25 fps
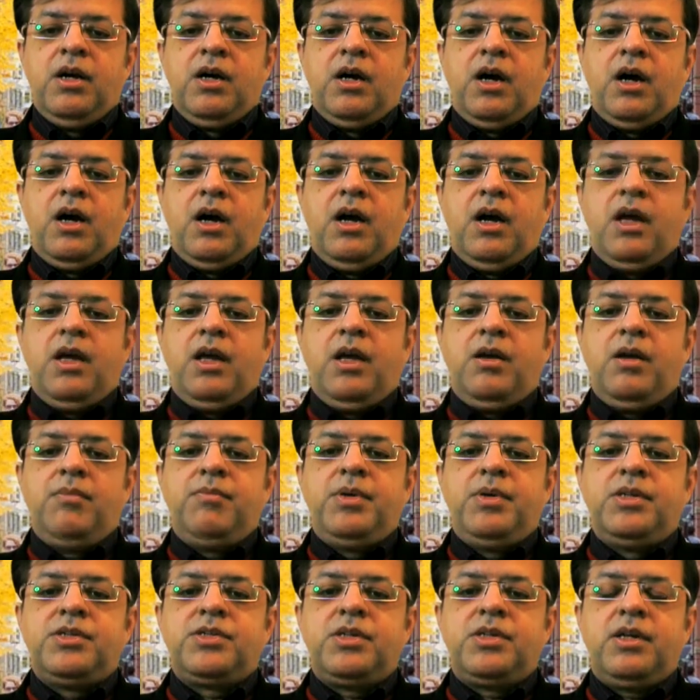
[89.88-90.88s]
I
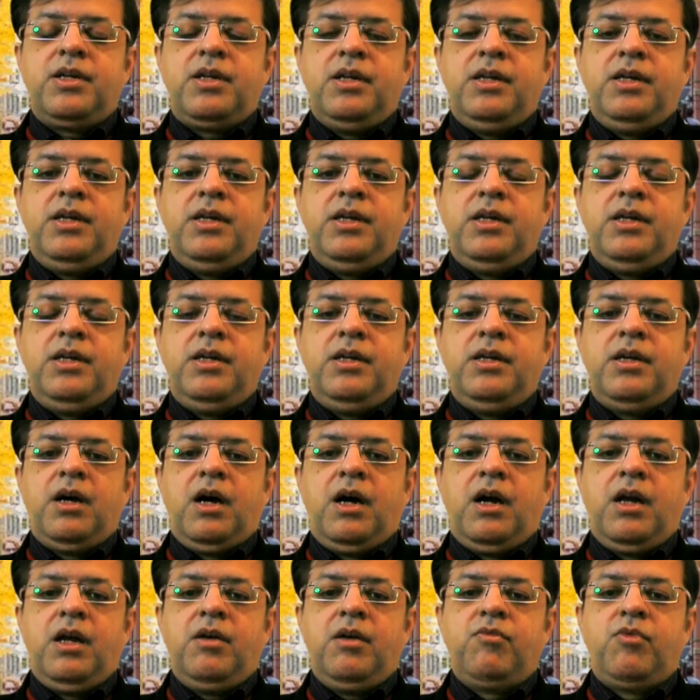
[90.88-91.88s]

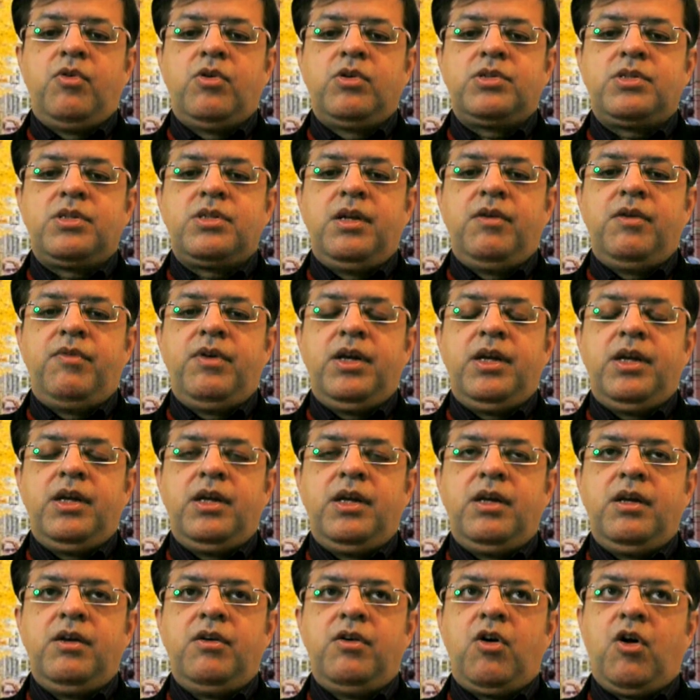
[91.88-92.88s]
was
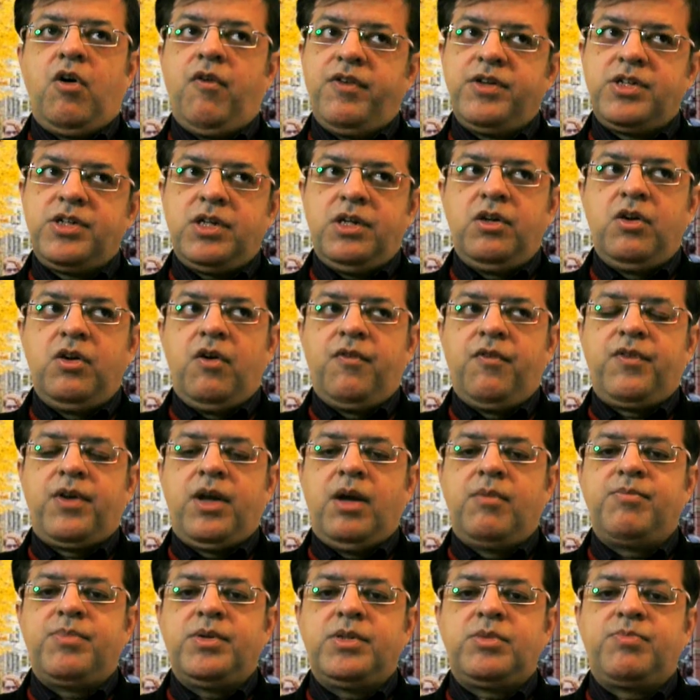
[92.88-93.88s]
living officially off
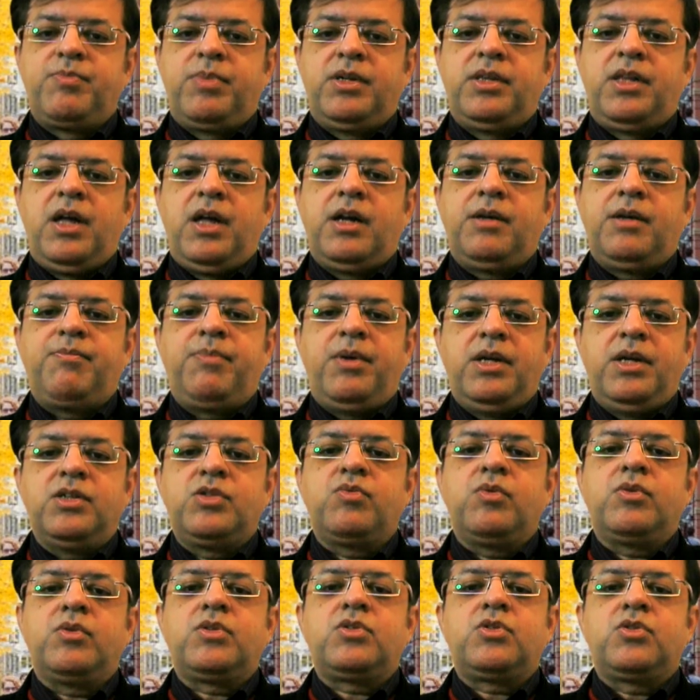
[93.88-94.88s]
campus, but that place
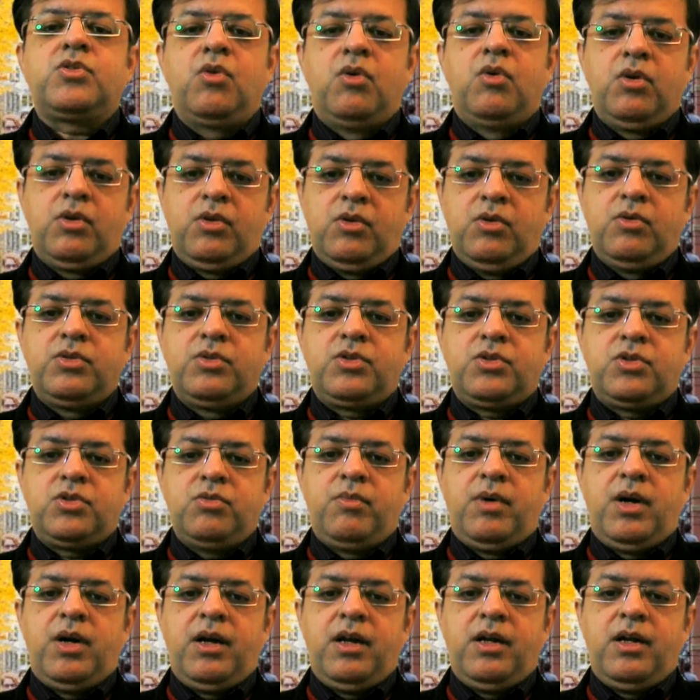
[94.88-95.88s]
was so close to
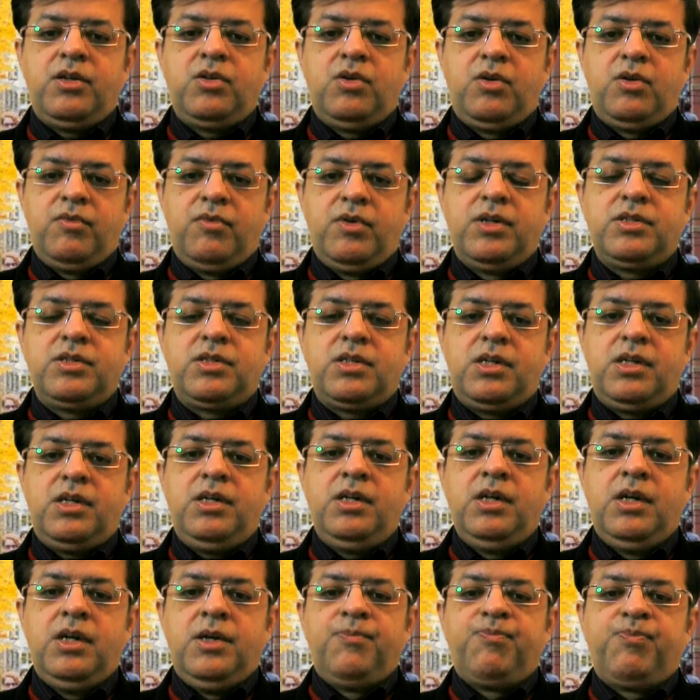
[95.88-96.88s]
my
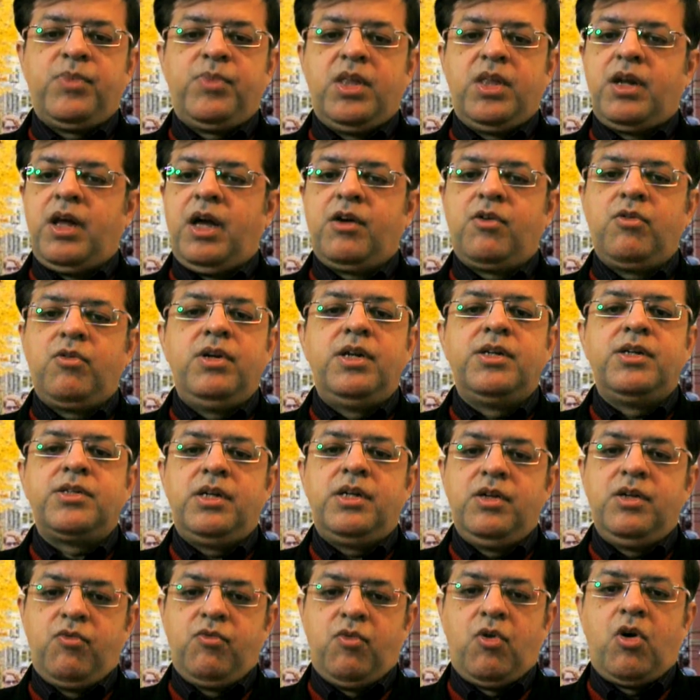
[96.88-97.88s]
university that I could
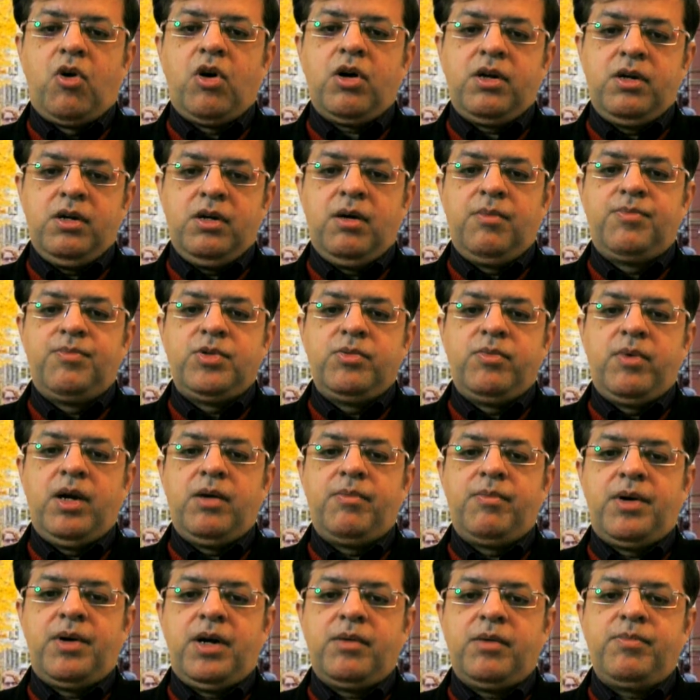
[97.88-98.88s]
literally walk up to my
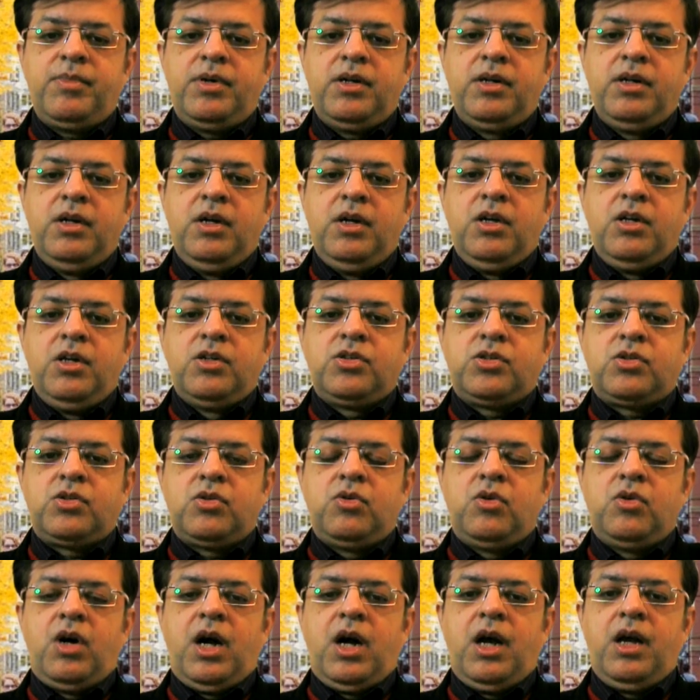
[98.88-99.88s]
apartment.
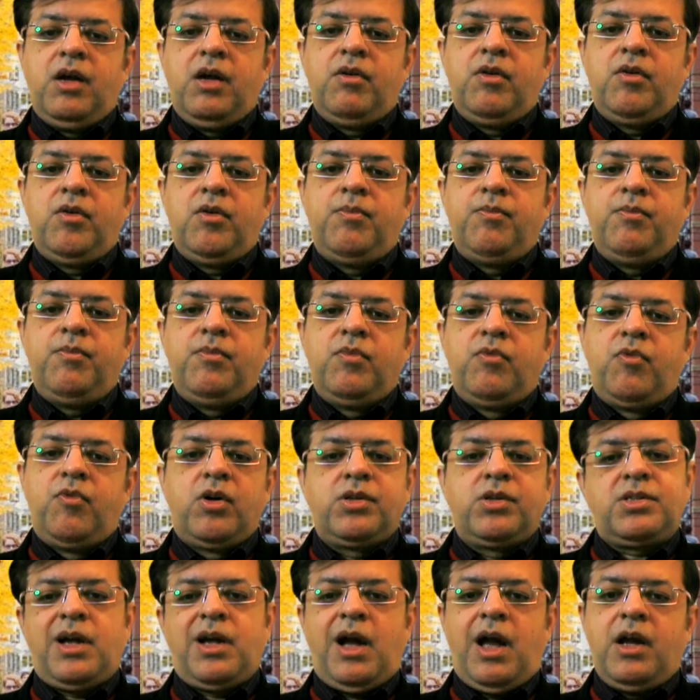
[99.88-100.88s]
So I
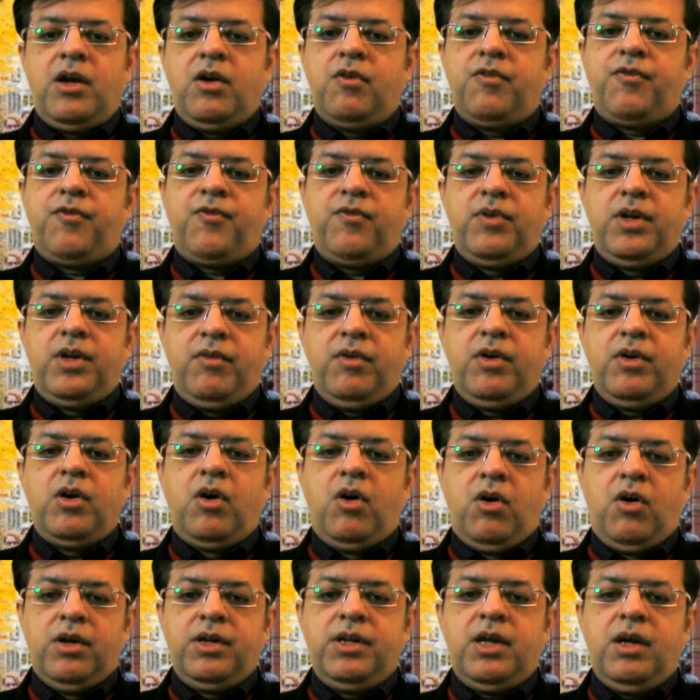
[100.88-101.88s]
was kind of living
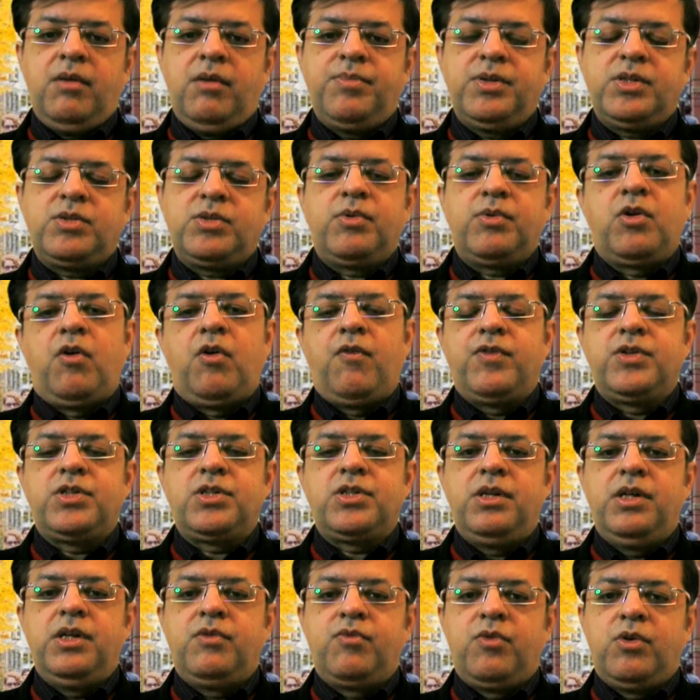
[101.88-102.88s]
on campus, but
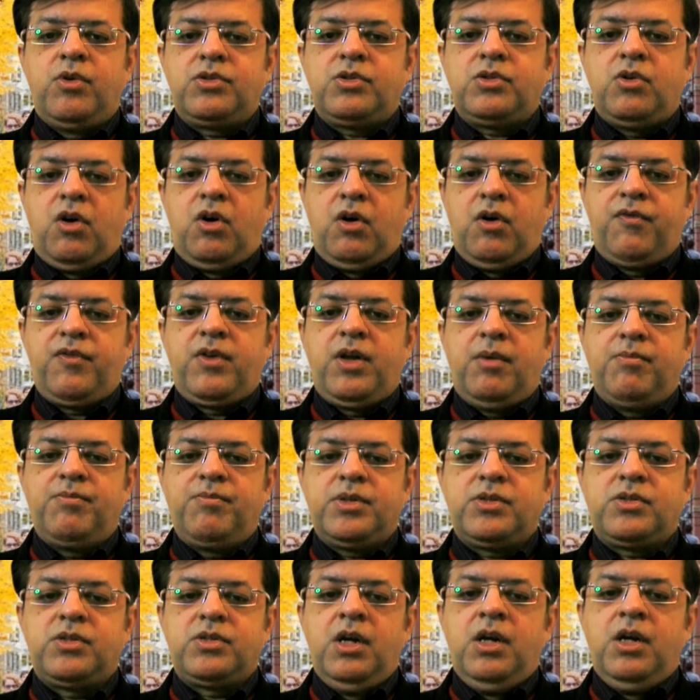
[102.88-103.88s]
officially it was off
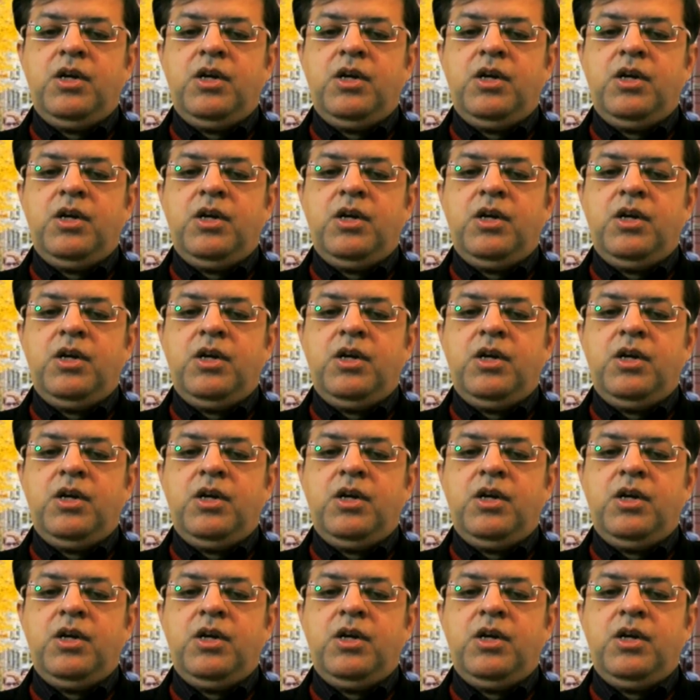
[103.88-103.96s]
campus.